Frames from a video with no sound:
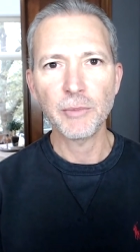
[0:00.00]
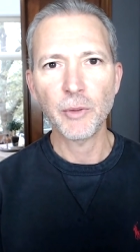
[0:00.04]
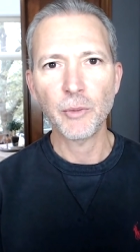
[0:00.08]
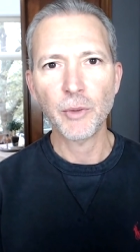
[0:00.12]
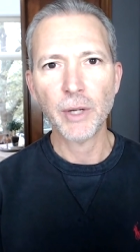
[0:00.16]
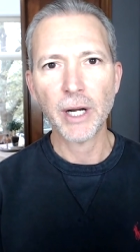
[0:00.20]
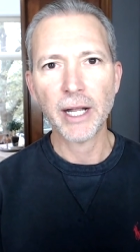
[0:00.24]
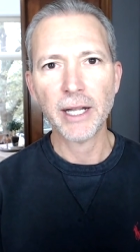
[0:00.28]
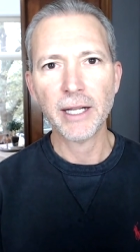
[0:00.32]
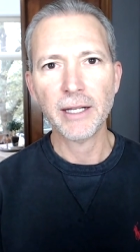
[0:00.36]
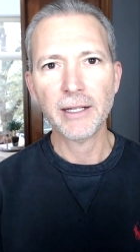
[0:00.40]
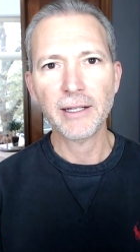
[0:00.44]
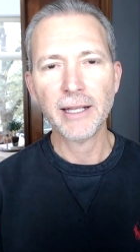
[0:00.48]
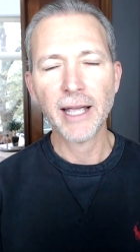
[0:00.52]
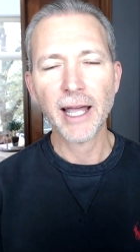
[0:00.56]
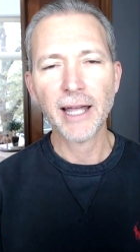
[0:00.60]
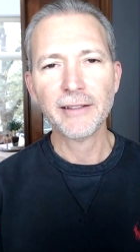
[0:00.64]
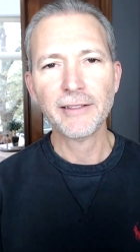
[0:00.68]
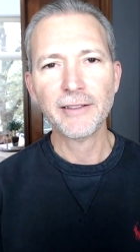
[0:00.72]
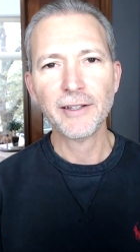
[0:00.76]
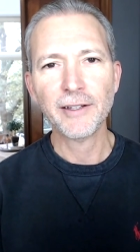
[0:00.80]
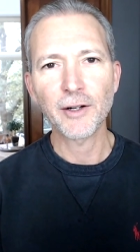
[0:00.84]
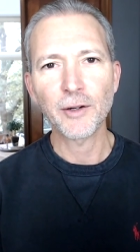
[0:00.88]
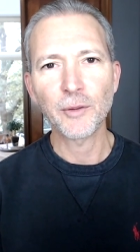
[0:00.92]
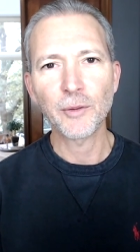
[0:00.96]
And when I
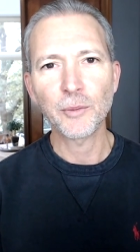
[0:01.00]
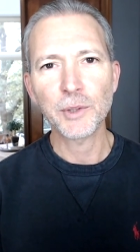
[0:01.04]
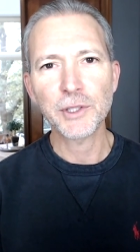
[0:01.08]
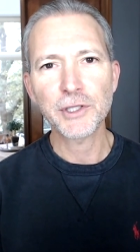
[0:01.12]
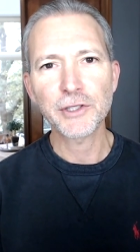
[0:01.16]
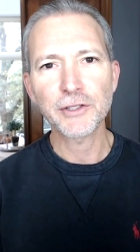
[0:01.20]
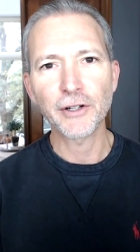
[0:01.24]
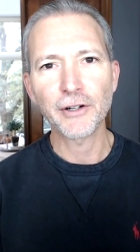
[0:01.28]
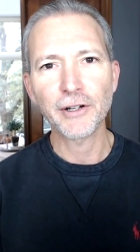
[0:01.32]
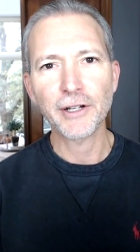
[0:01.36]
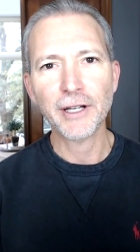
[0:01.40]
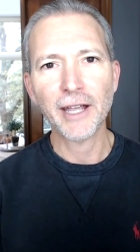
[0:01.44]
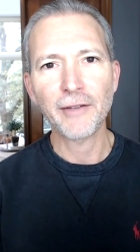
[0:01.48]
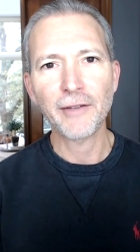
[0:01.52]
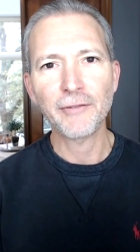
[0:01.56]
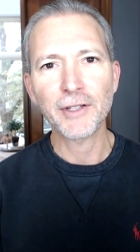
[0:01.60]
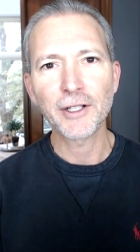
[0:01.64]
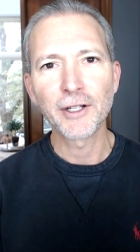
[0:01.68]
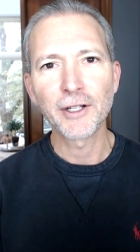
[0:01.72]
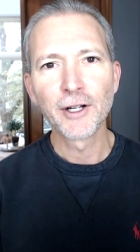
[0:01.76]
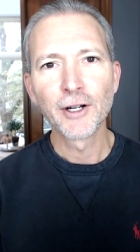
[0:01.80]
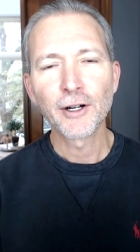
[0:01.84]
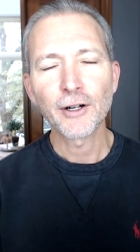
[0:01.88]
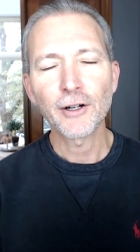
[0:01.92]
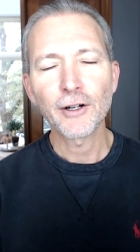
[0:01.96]
got there and we started having
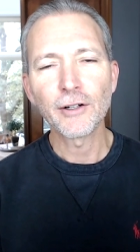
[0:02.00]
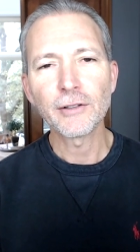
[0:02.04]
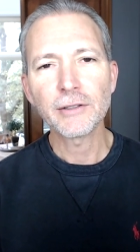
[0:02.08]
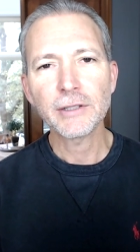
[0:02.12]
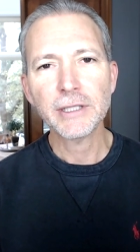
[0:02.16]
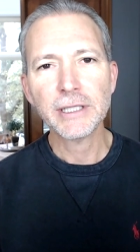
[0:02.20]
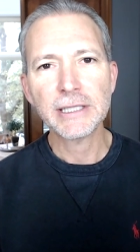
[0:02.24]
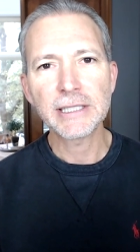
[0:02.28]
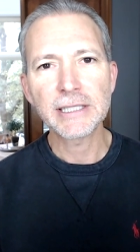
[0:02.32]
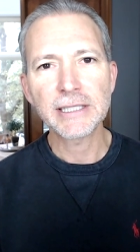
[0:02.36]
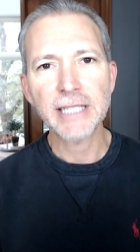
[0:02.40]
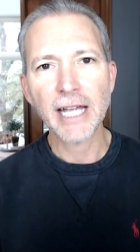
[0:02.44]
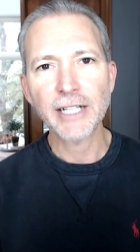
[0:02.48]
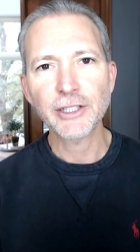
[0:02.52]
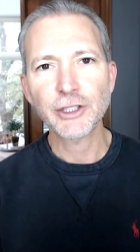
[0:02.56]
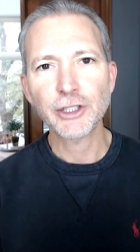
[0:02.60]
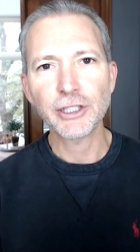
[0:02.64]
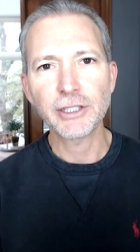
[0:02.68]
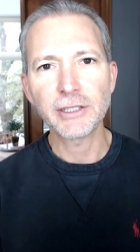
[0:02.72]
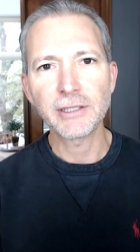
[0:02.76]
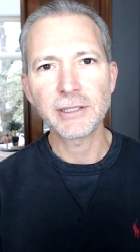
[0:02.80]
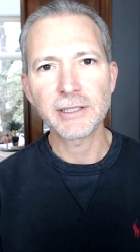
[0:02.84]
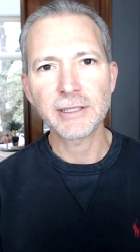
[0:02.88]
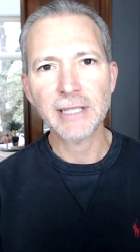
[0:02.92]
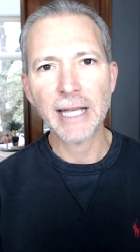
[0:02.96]
early
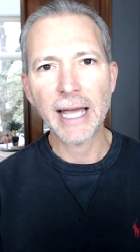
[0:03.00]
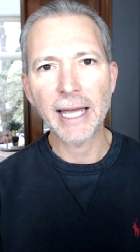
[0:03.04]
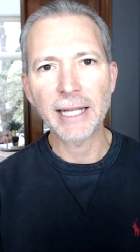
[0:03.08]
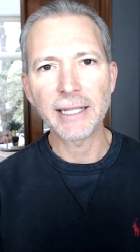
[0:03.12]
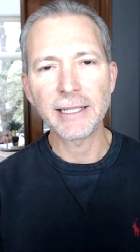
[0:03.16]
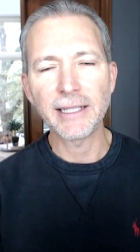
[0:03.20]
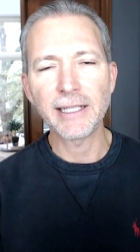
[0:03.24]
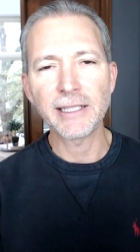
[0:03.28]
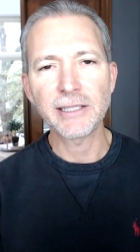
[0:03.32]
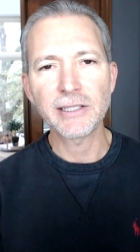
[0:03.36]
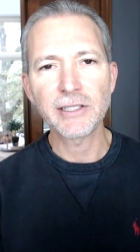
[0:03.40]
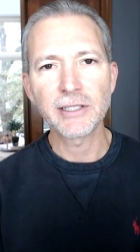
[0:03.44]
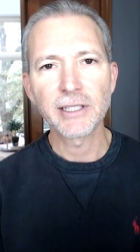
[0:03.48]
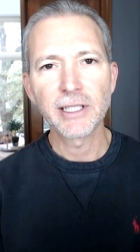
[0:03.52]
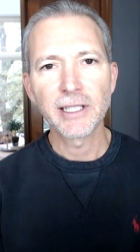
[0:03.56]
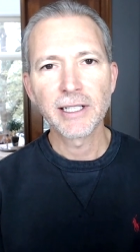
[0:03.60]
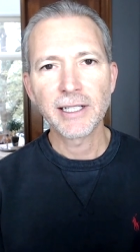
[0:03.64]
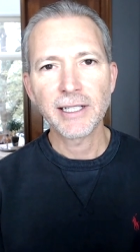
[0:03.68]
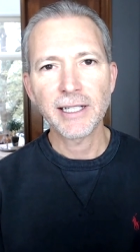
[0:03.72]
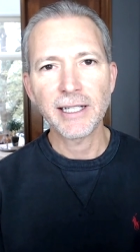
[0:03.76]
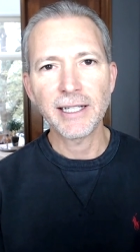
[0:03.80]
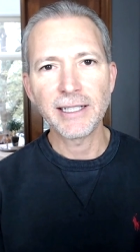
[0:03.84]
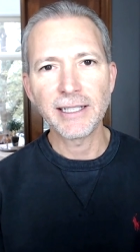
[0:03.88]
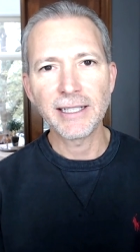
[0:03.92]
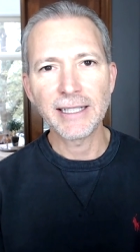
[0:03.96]
sessions on this,
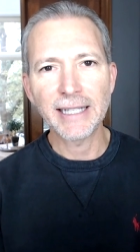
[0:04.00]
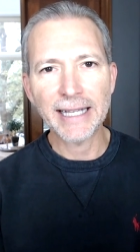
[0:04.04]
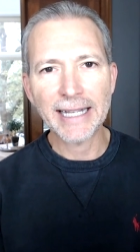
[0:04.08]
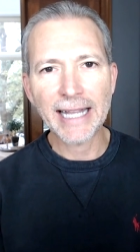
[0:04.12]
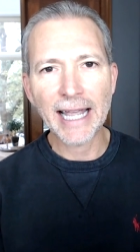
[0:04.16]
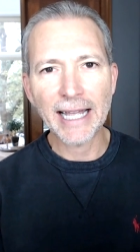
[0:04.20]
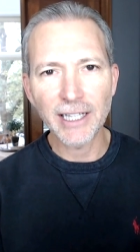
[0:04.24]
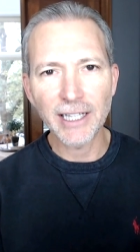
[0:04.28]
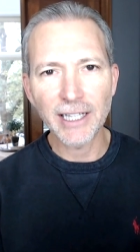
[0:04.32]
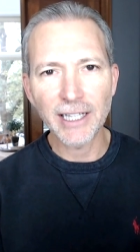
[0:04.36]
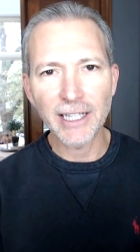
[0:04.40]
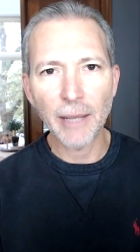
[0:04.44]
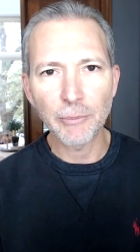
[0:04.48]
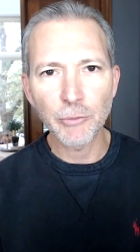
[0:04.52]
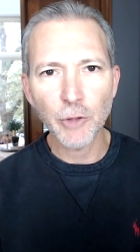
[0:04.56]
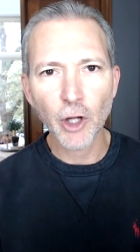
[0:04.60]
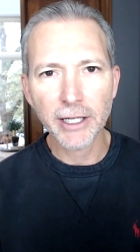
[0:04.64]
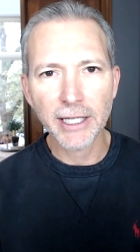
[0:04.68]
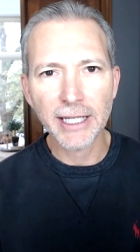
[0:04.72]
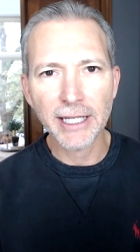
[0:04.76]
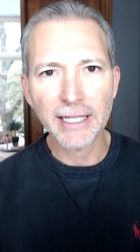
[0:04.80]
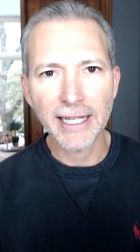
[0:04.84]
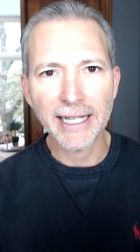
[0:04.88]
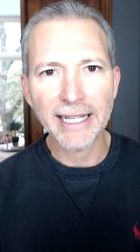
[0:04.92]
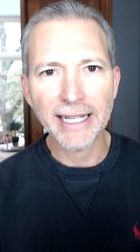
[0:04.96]
like I'm, I'm
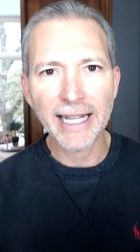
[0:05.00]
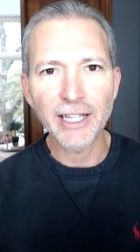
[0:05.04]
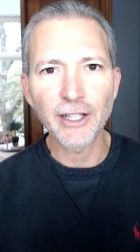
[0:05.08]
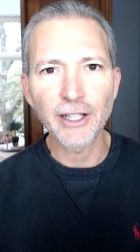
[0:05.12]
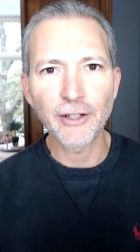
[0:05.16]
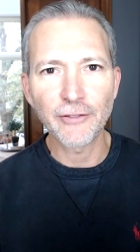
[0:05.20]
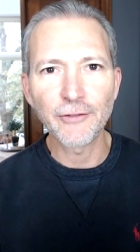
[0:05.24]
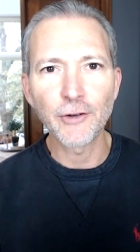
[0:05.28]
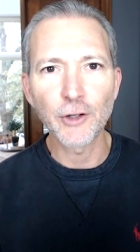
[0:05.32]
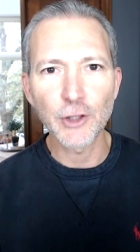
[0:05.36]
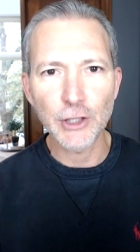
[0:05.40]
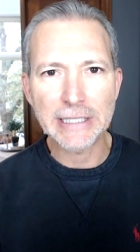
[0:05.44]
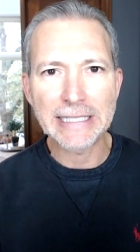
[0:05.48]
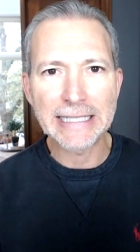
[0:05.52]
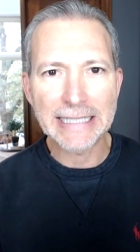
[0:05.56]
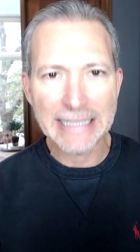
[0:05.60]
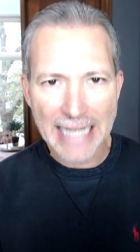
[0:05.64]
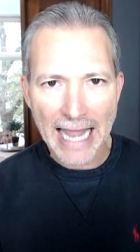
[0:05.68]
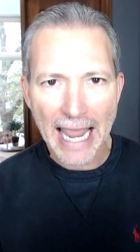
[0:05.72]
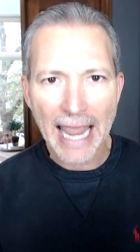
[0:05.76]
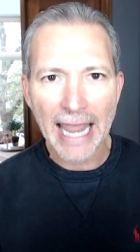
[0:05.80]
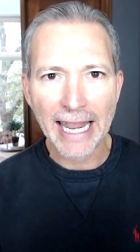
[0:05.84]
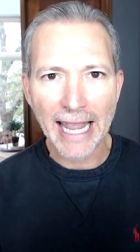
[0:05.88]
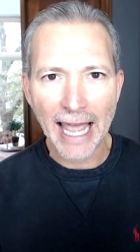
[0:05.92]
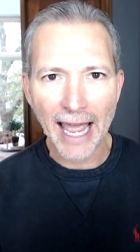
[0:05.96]
talking like on the first
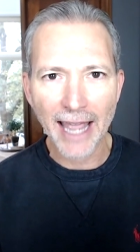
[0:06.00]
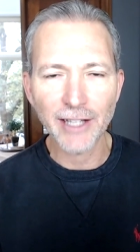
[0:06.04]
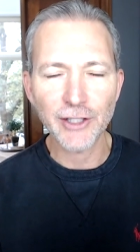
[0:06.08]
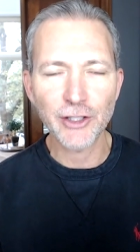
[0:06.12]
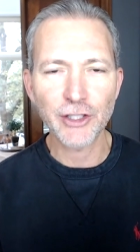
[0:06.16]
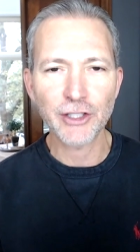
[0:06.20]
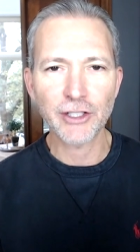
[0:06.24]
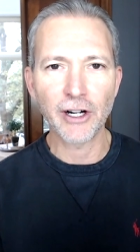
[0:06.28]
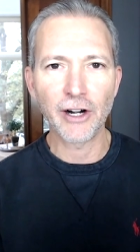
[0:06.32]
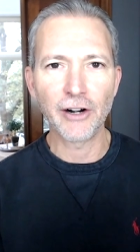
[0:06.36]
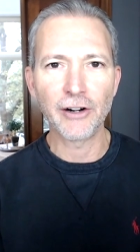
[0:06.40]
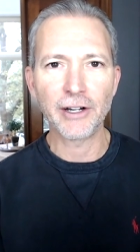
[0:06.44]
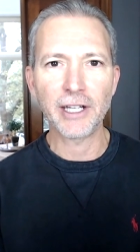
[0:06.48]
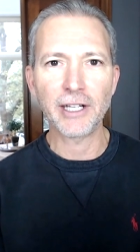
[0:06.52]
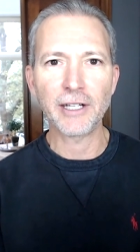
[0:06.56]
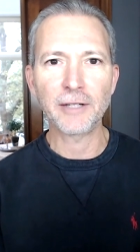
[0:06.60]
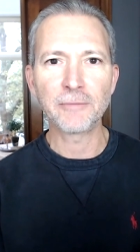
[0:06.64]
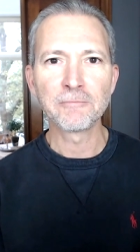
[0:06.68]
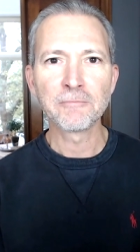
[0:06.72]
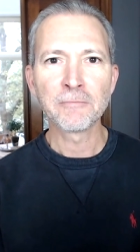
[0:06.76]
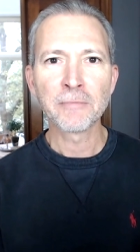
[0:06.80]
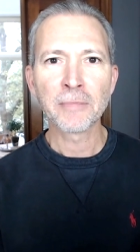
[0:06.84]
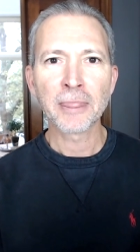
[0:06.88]
day I started,